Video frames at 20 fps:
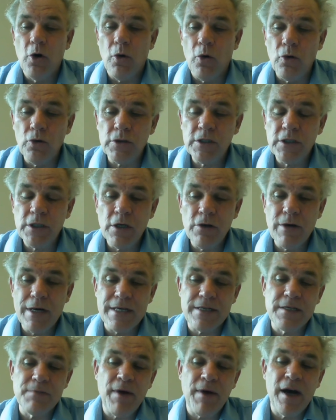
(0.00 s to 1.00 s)
also
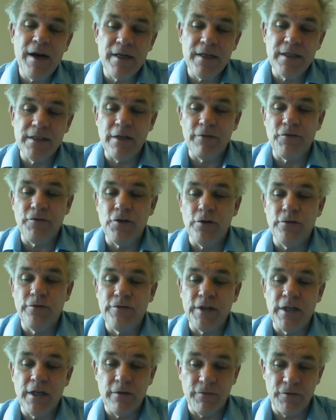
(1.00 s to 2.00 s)
aspires, if you
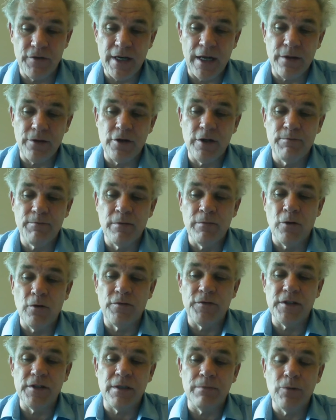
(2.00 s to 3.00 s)
forgive the
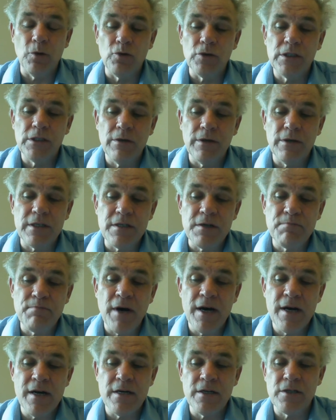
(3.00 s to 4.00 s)
anthropomorphism, also
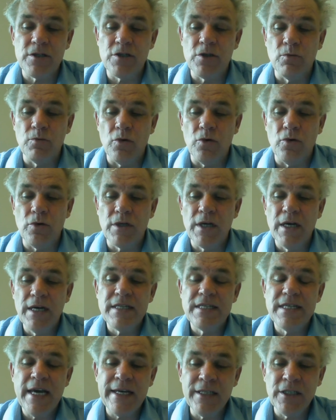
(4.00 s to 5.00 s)
aspires toward,
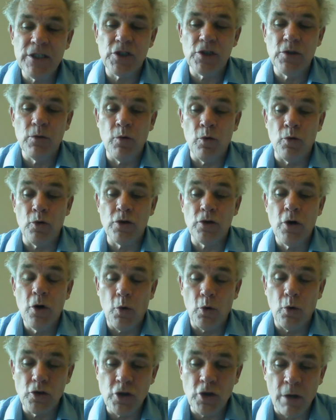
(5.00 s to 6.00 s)
tends toward
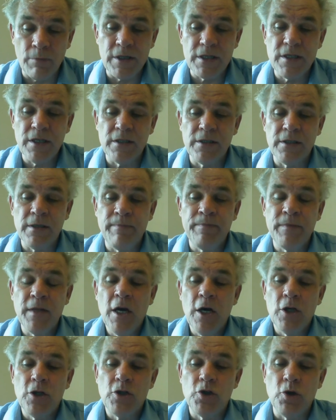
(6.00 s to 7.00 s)
automatism,
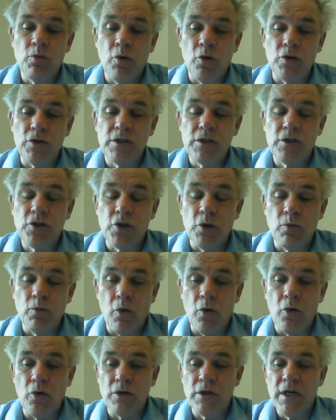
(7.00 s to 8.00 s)

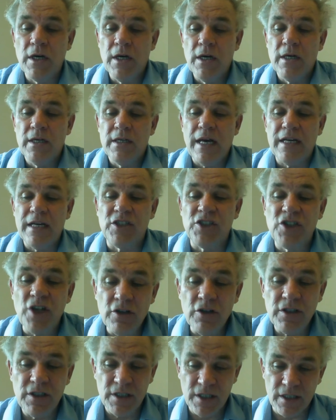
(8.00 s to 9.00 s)
toward
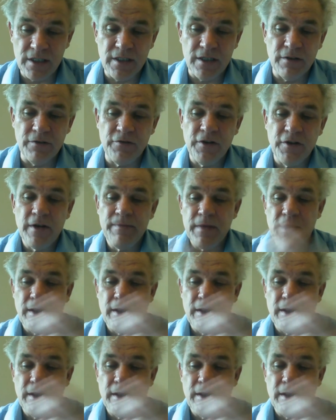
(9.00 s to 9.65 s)
associative,